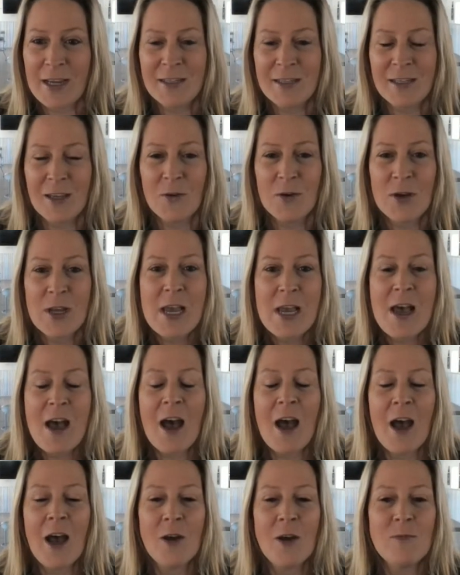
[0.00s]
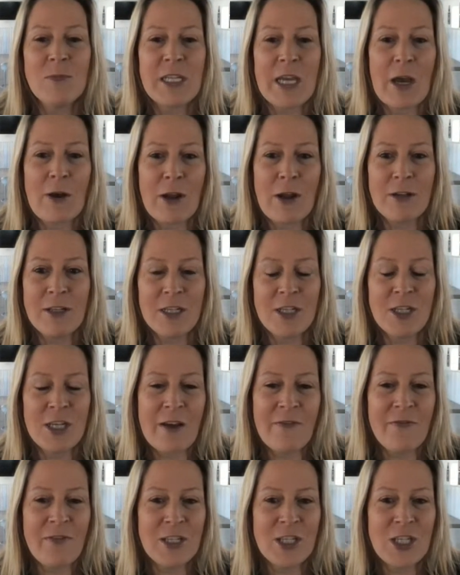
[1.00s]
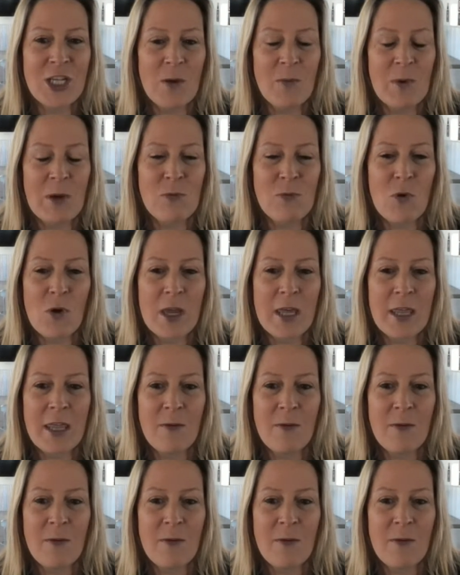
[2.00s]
So shout out to Jeff and Shelby Roy.